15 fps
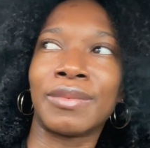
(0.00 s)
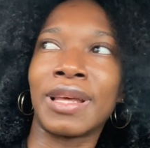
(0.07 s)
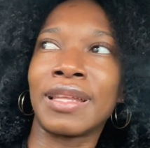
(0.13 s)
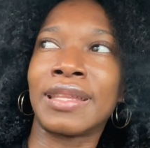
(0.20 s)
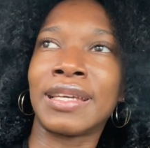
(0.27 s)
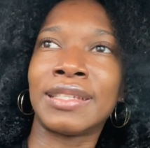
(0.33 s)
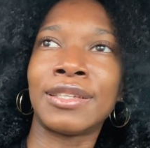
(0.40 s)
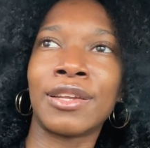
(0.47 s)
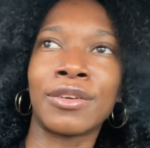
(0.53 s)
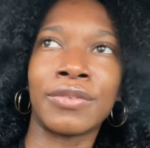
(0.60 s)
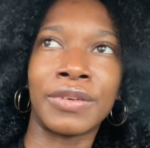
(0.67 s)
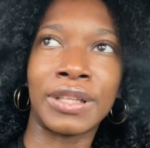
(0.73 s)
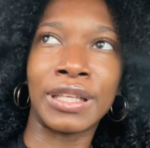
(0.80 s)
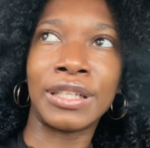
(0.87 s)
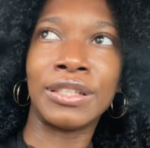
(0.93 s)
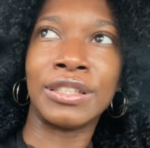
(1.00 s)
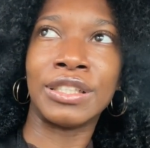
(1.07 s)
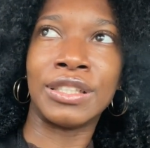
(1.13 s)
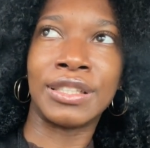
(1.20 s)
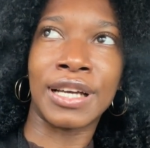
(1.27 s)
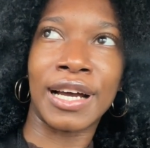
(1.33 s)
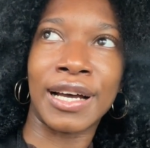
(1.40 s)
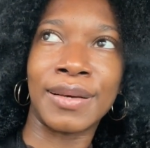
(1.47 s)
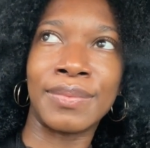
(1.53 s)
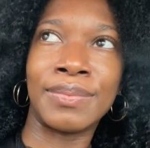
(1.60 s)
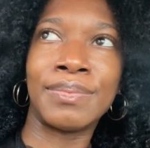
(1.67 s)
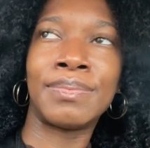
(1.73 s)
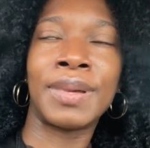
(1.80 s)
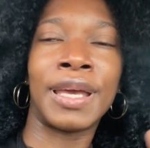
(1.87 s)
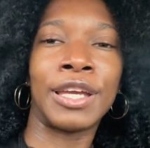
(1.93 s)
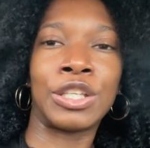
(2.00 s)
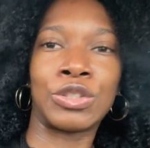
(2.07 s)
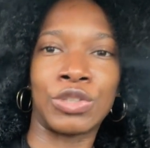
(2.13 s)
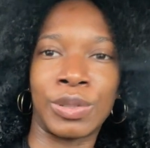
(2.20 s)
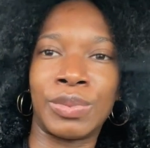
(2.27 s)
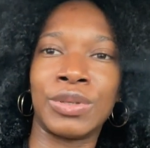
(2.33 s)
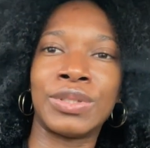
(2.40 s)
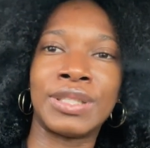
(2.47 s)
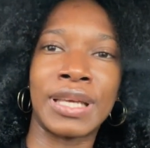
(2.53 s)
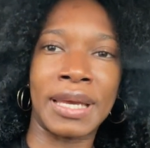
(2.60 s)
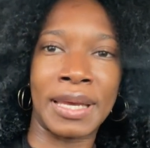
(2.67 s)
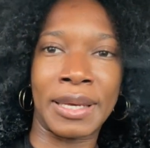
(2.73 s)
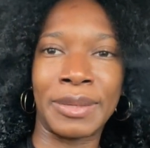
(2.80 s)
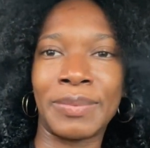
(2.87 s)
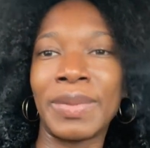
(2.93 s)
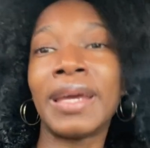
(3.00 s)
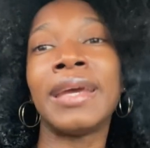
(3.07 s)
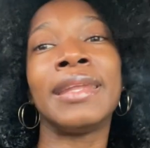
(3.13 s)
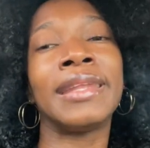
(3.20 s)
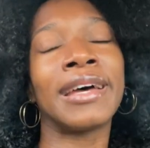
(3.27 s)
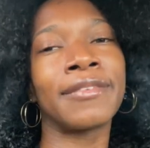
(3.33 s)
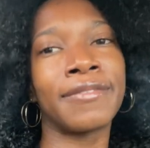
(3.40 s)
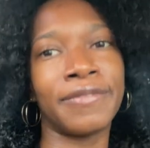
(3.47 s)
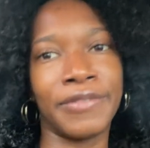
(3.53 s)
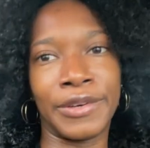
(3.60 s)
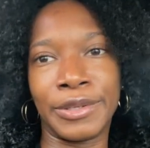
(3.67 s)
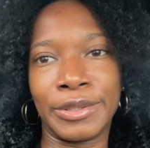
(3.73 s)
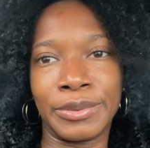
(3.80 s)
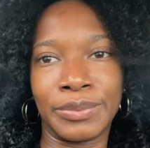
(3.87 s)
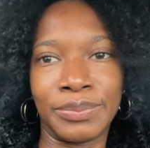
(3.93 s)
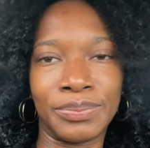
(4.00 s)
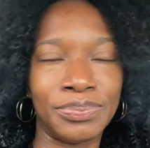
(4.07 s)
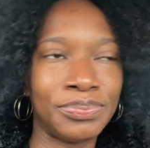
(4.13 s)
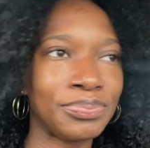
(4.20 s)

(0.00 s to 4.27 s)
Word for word: Like they did a really good job paying tribute to him in that film.